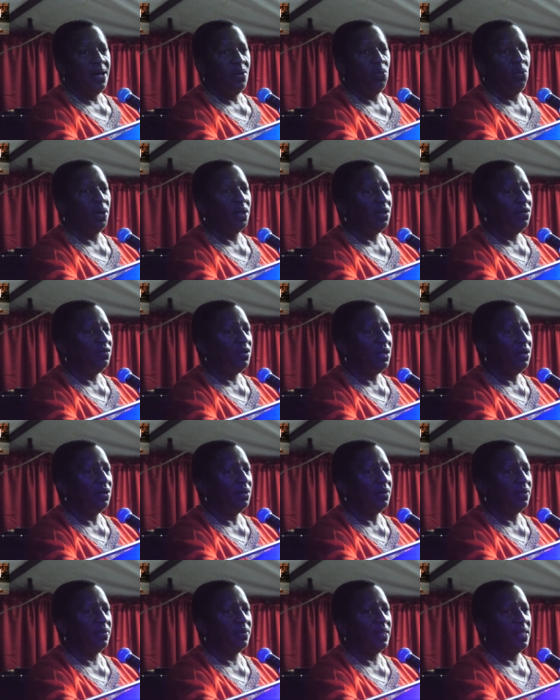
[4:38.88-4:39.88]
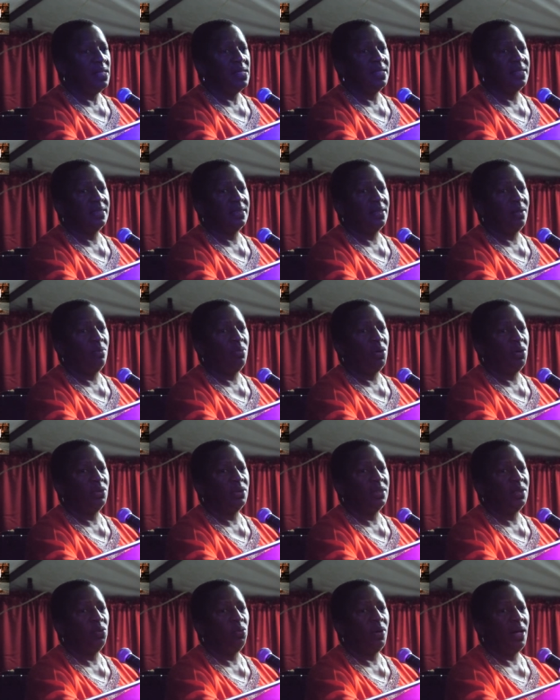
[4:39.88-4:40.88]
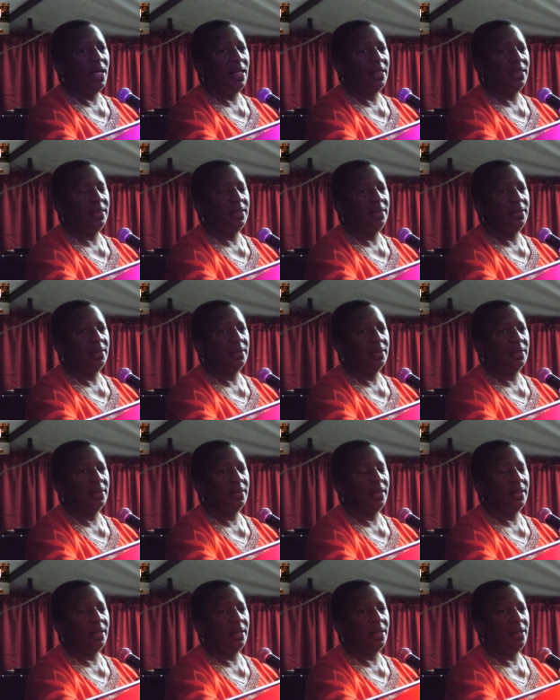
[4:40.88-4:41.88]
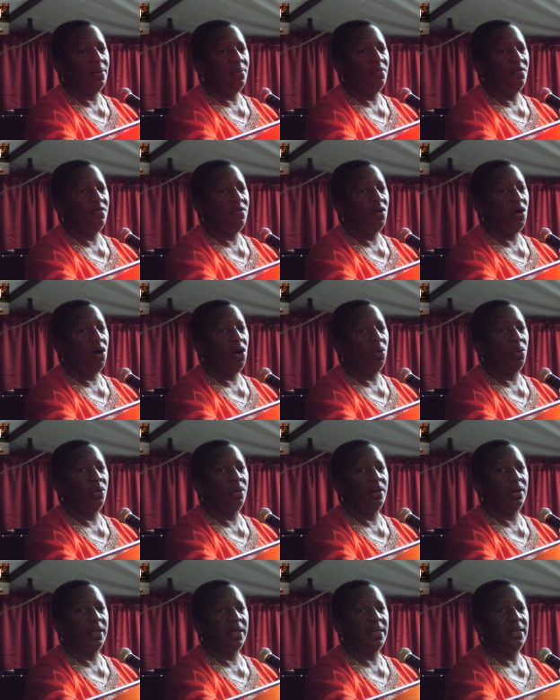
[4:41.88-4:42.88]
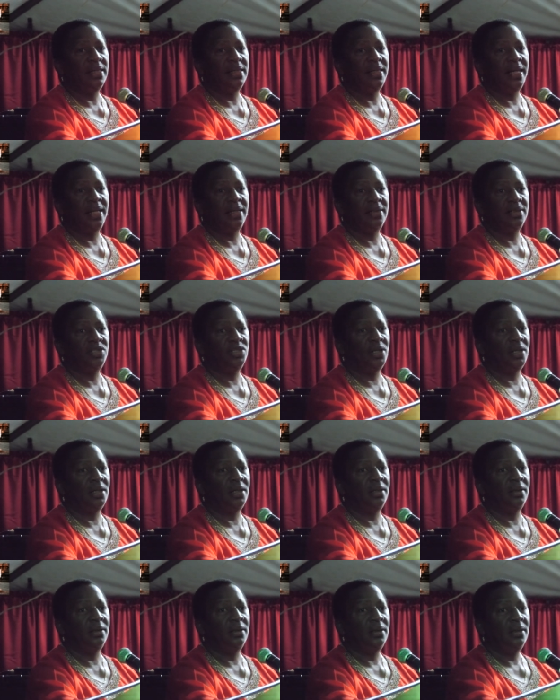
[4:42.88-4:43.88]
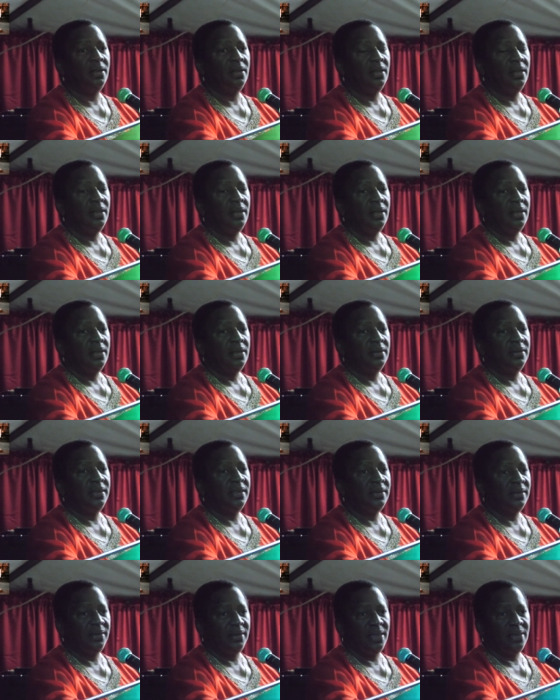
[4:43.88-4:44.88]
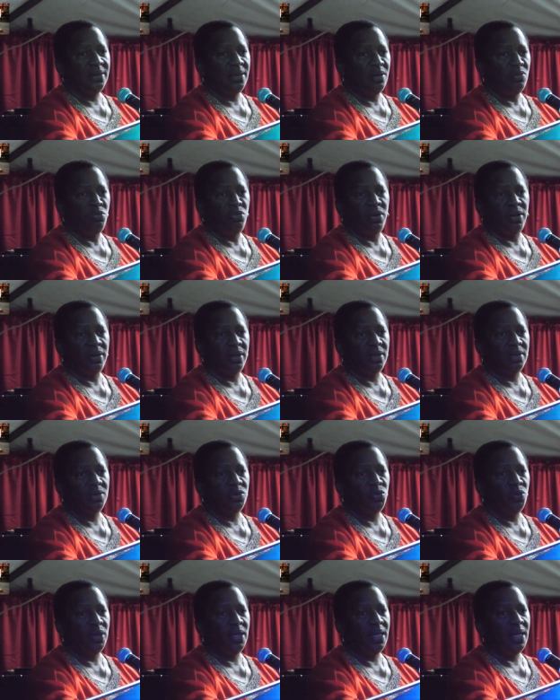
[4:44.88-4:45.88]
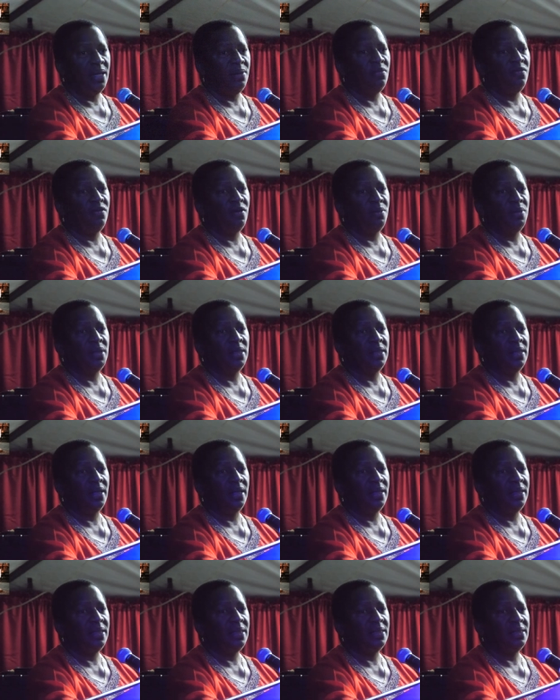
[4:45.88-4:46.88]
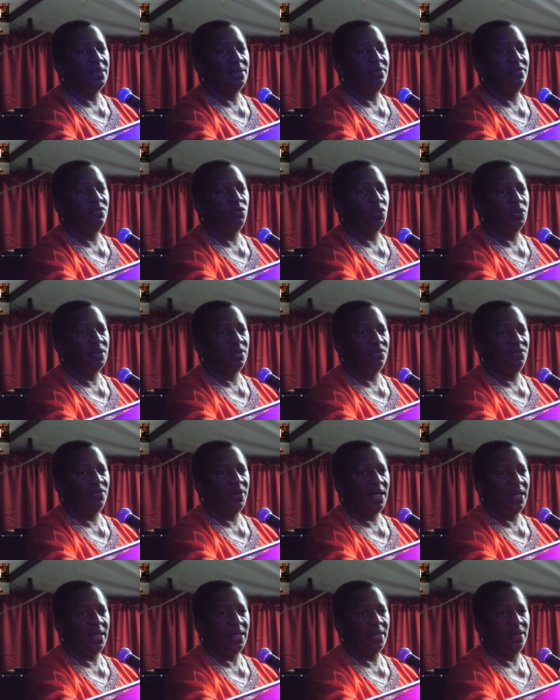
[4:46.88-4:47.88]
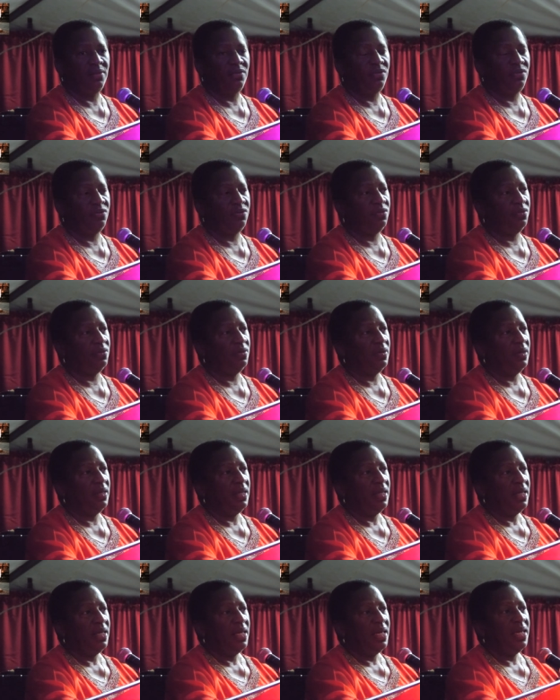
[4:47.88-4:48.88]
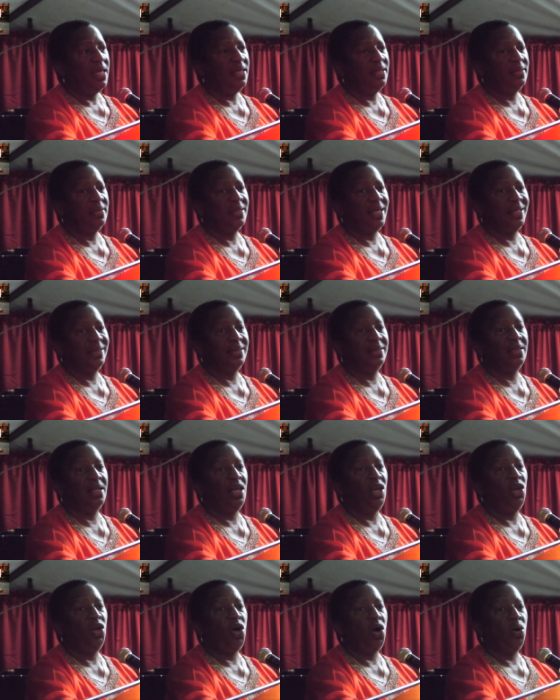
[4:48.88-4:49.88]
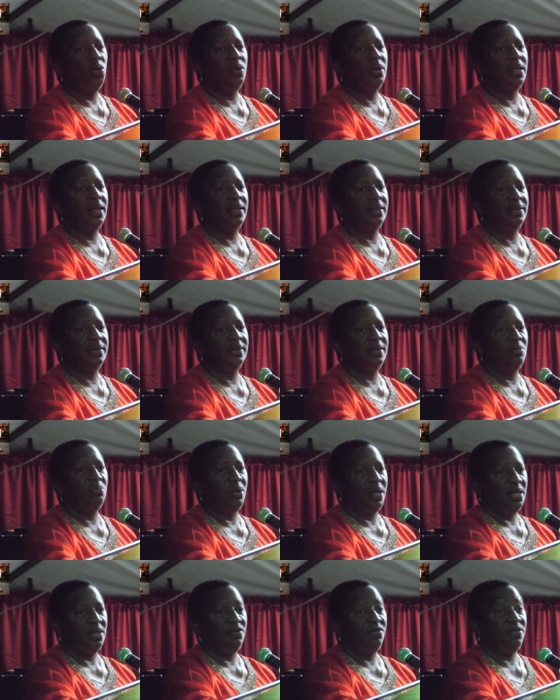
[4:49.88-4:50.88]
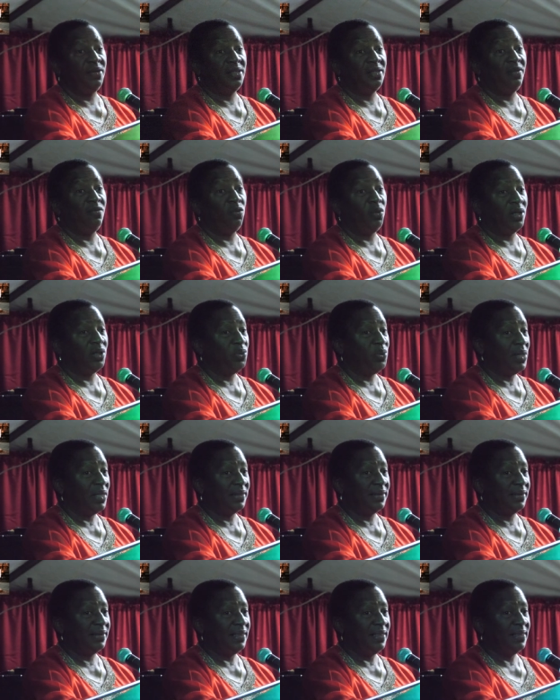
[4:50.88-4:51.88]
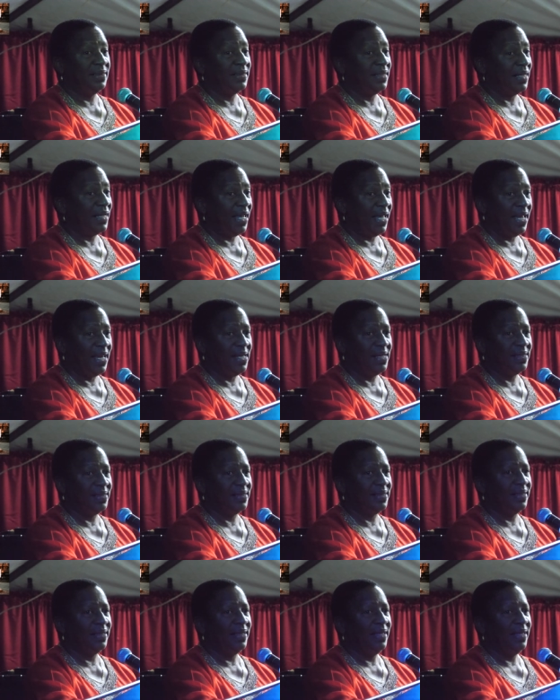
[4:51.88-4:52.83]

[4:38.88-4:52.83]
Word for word: One of the good things about Diwali um, for our indentured sisters and brothers who came from India in 1845 is that it allowed us the benefit of what we are seeing tonight